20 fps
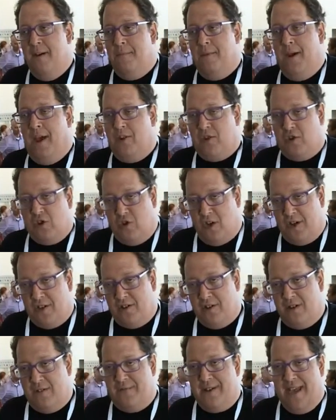but
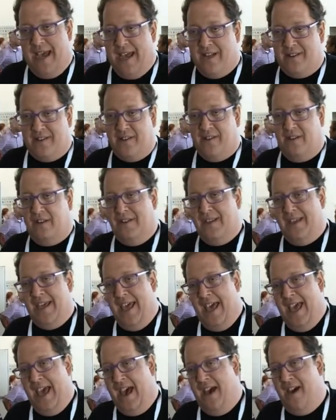short-term tactical,
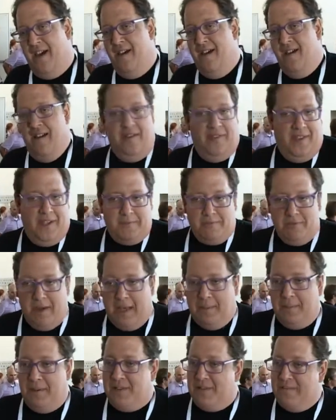yeah, there's
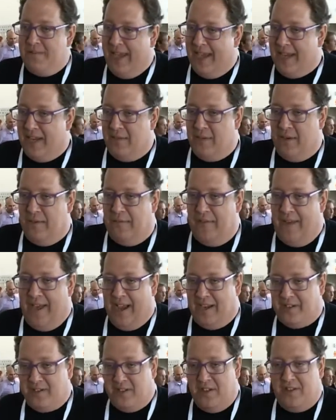probably some negative
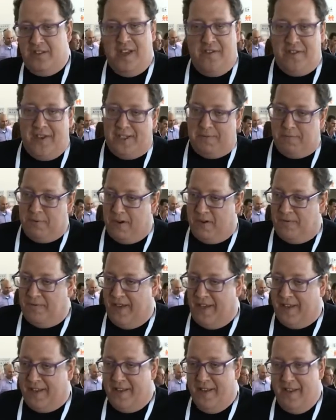effects because nothing's
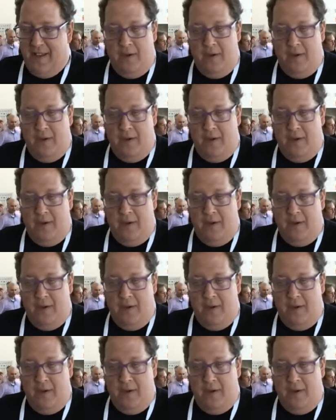perfect.